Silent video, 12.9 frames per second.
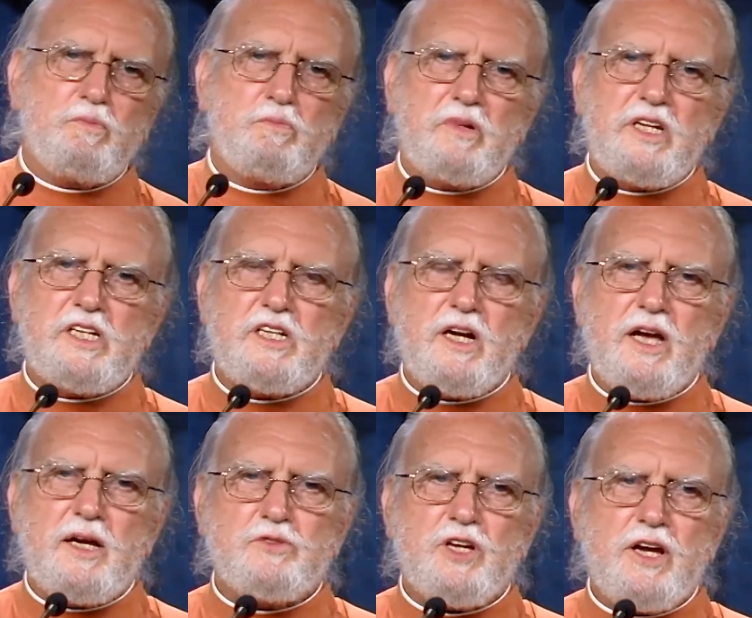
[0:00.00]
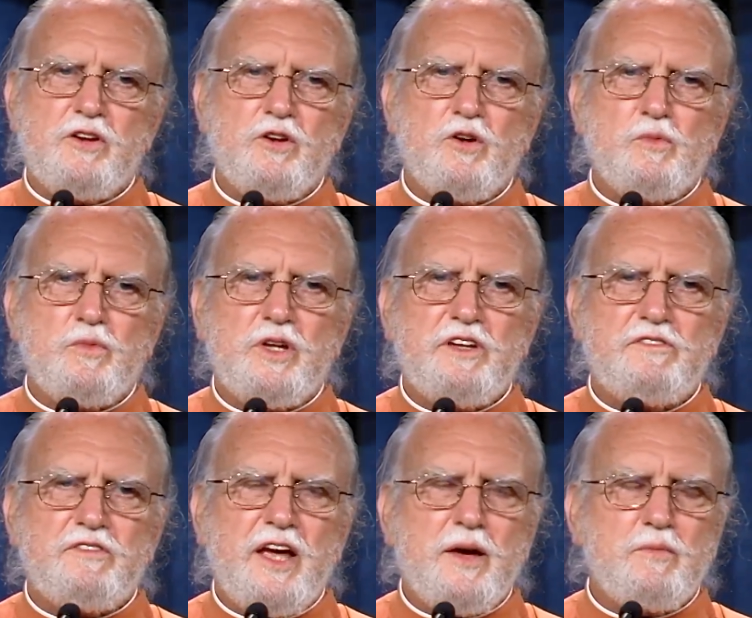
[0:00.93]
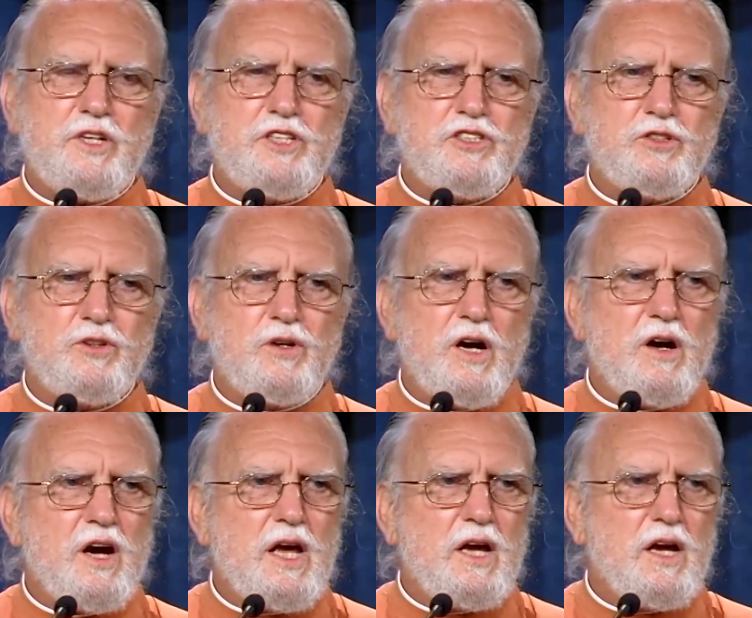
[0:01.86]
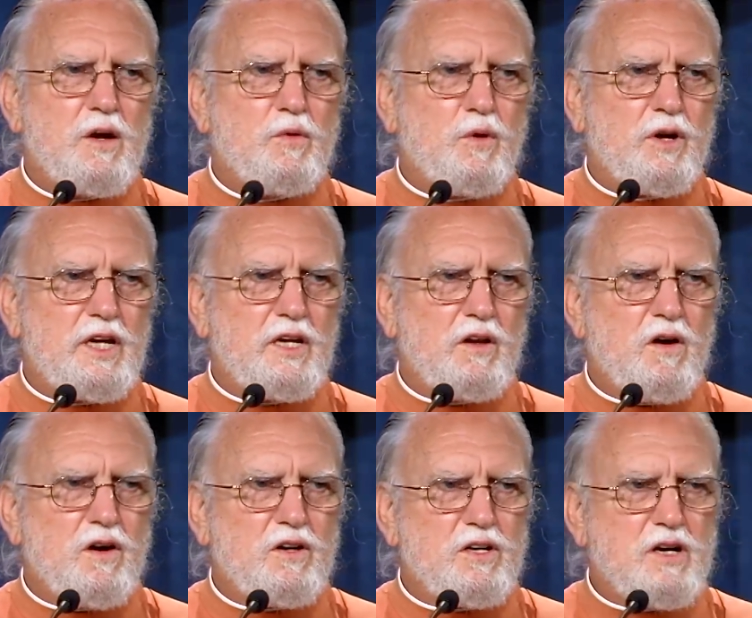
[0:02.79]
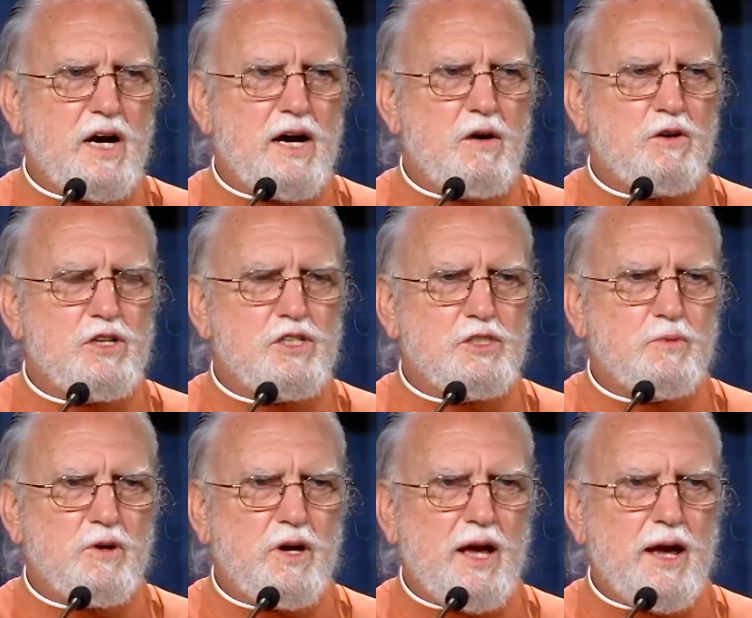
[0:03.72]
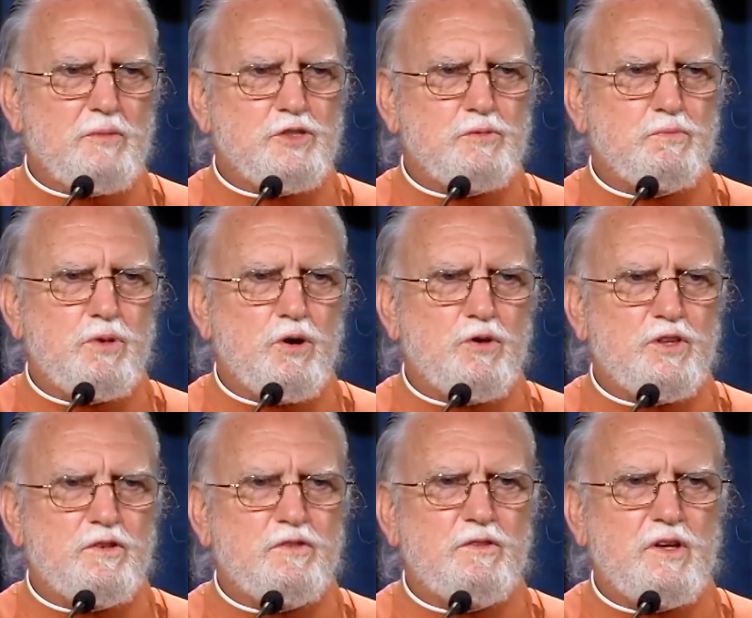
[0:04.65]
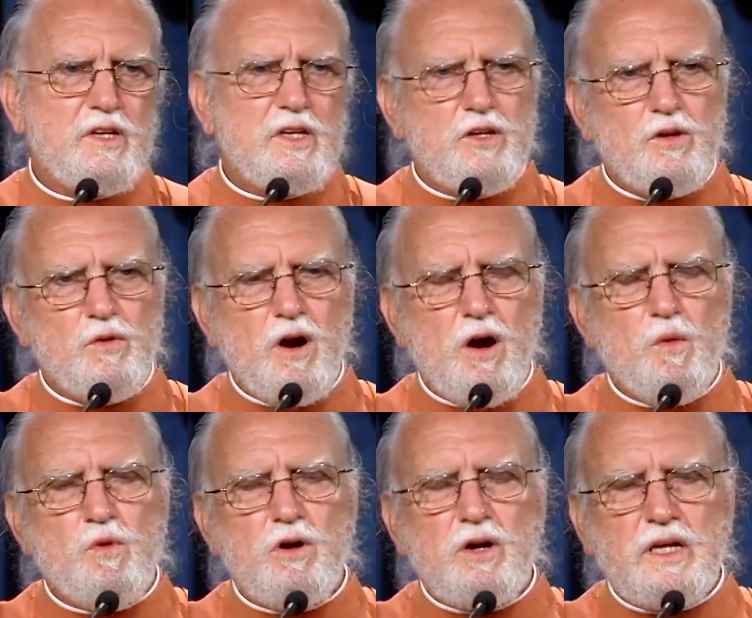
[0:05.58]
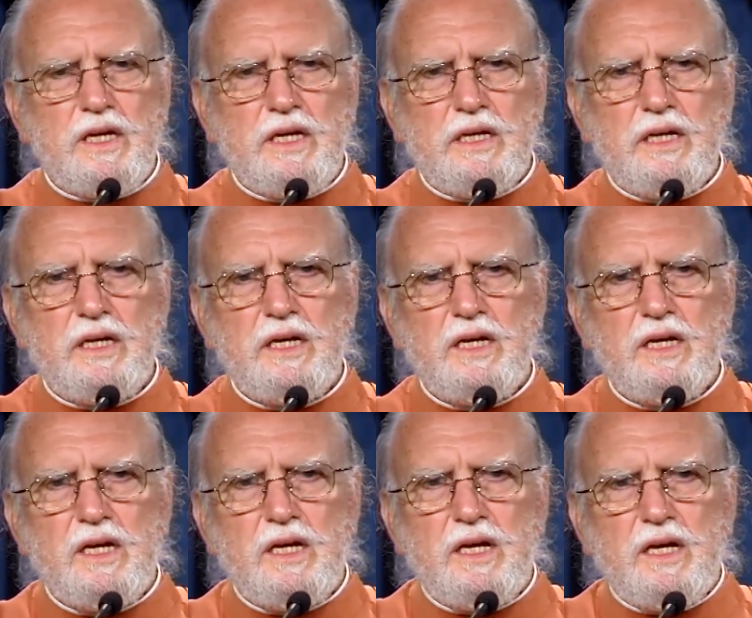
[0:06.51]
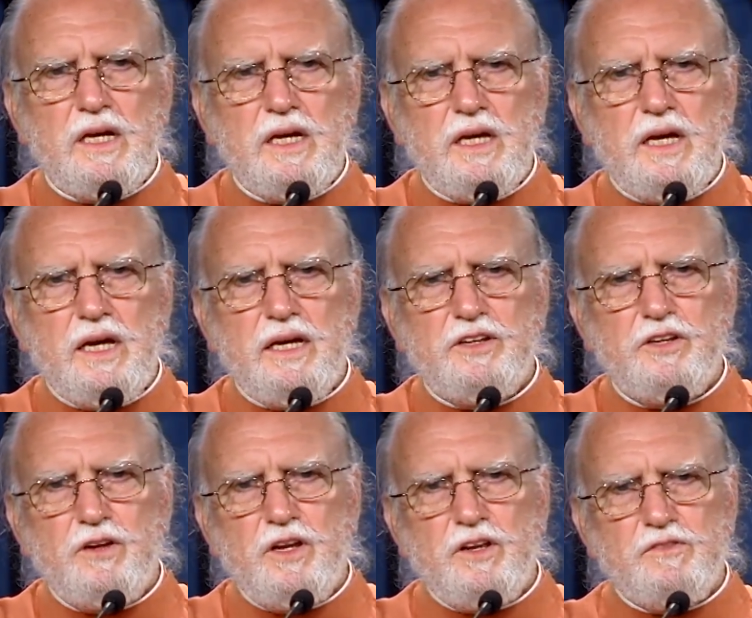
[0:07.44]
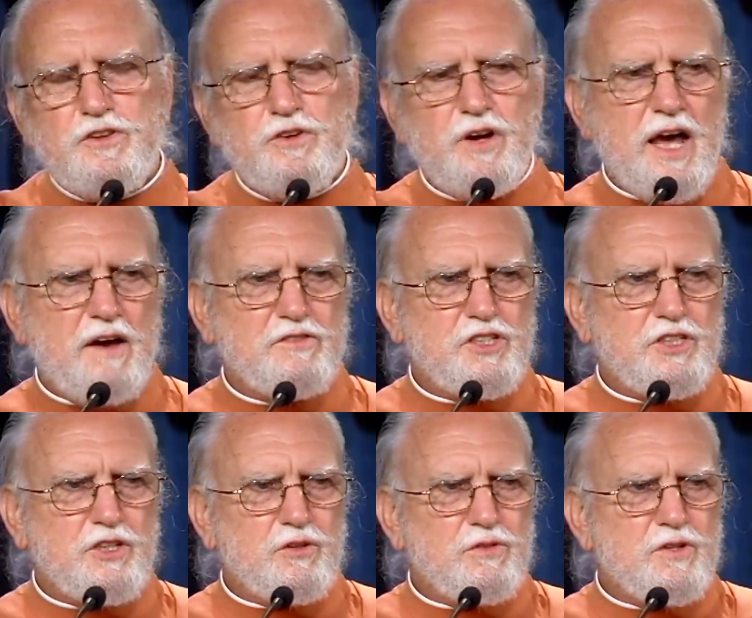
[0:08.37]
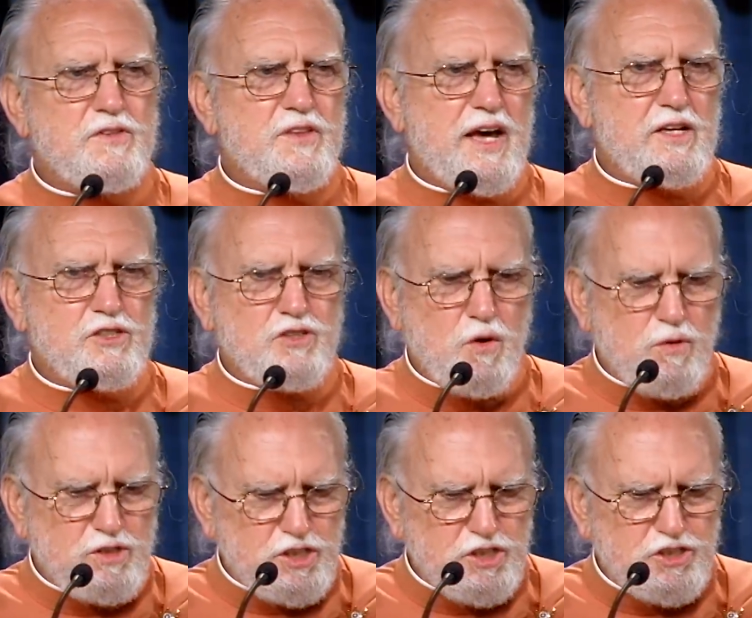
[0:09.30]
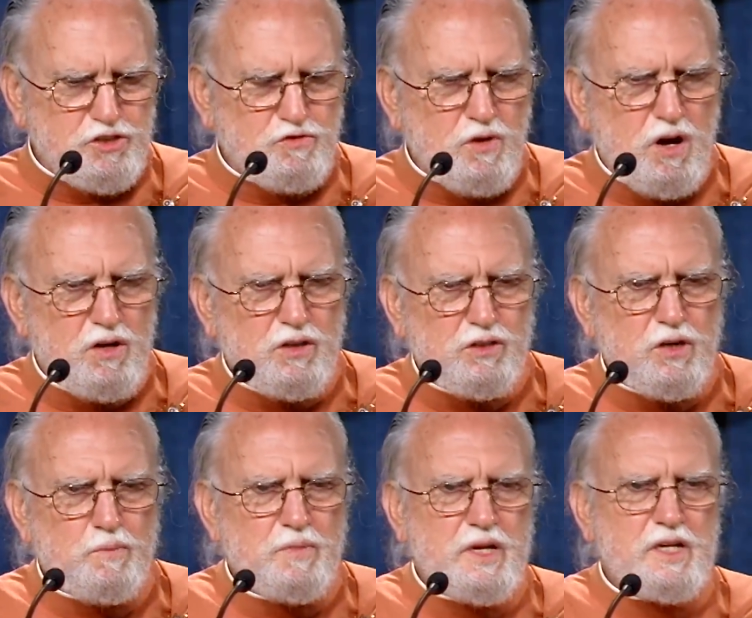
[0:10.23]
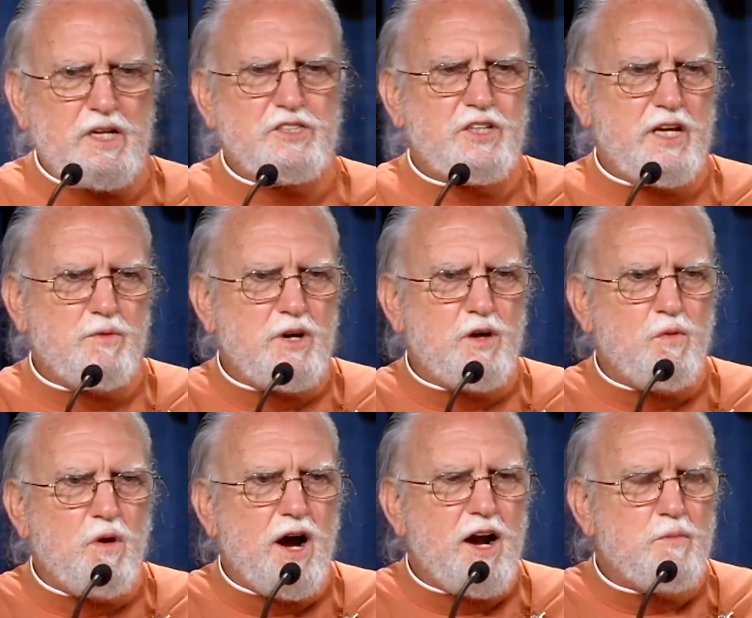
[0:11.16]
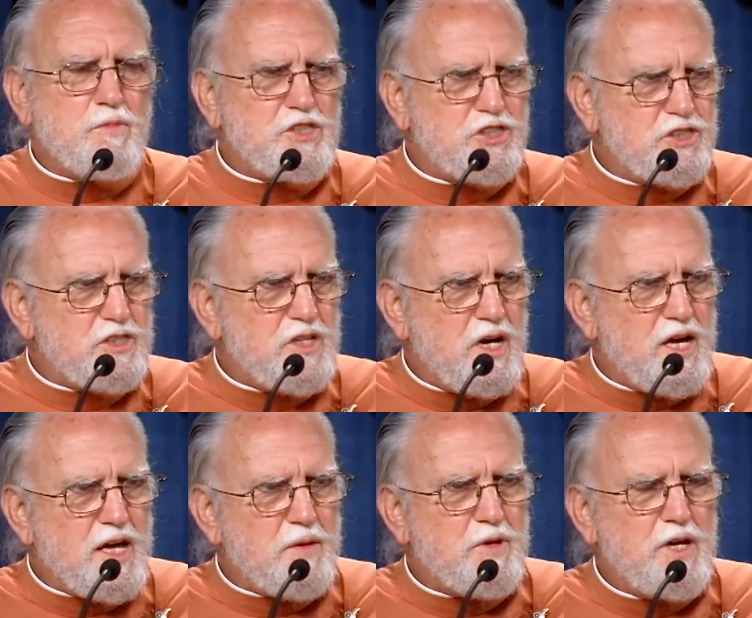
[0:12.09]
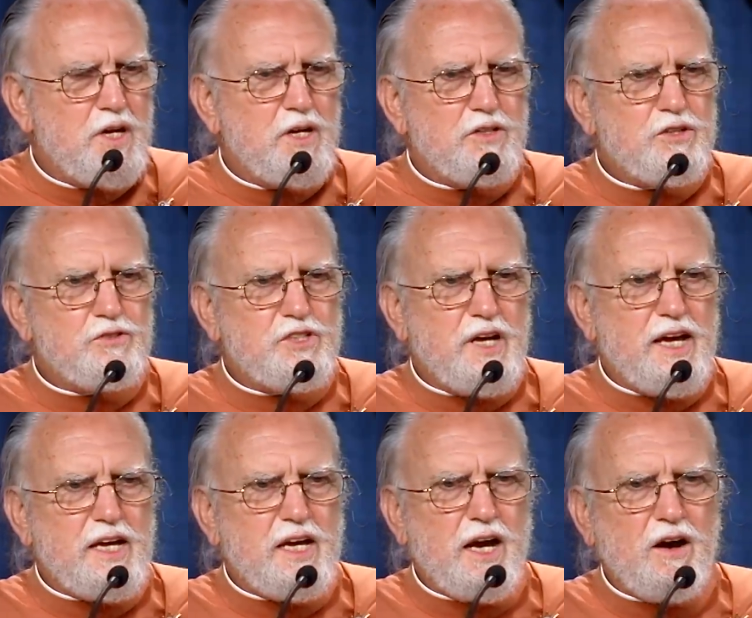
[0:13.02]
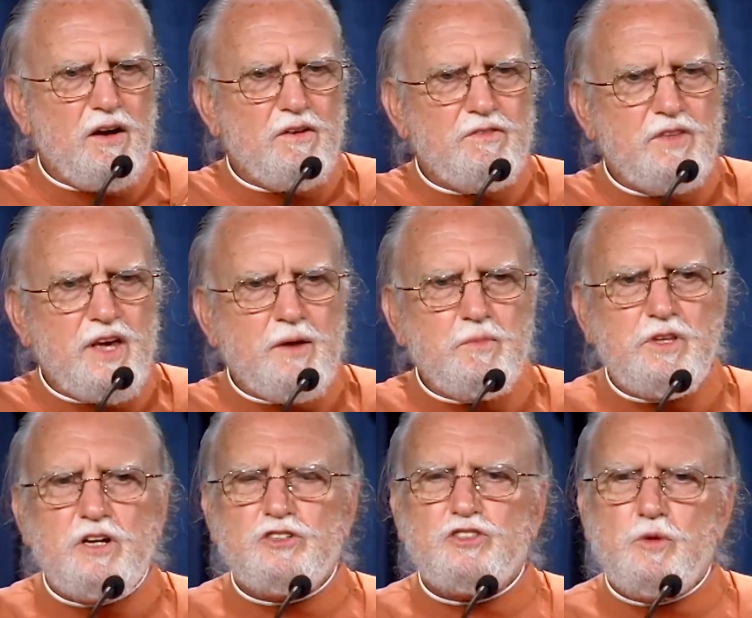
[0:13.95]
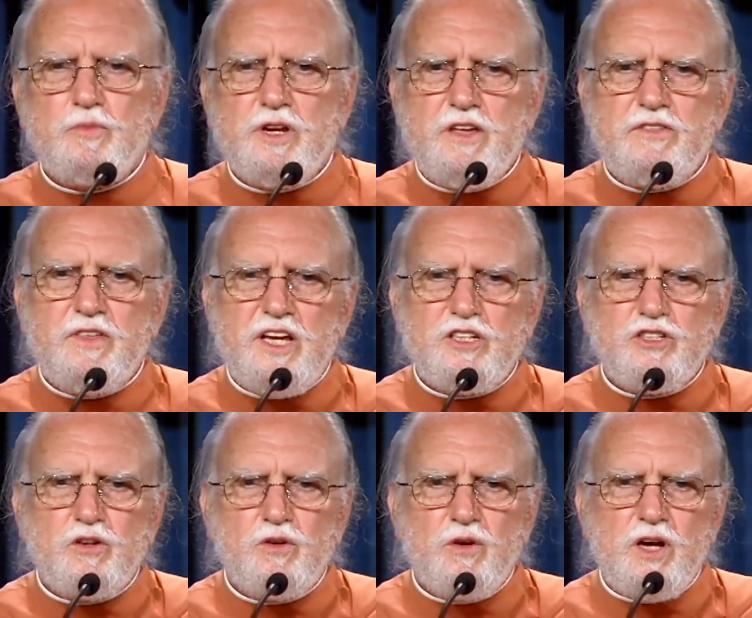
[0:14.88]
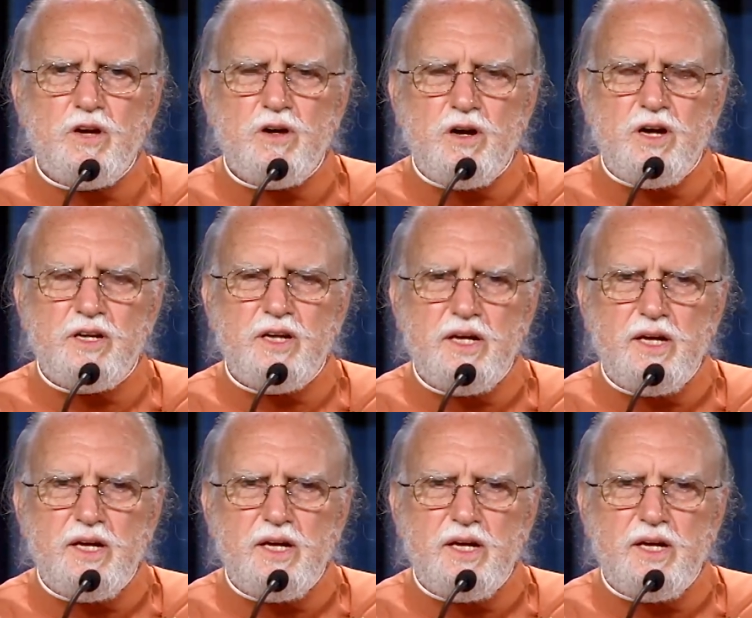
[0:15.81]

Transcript: Many times I know many families you are working longer hours, perhaps both of you are working. And if you have children, that is always a struggle because they require much time to take care of them, and there's so many things going on.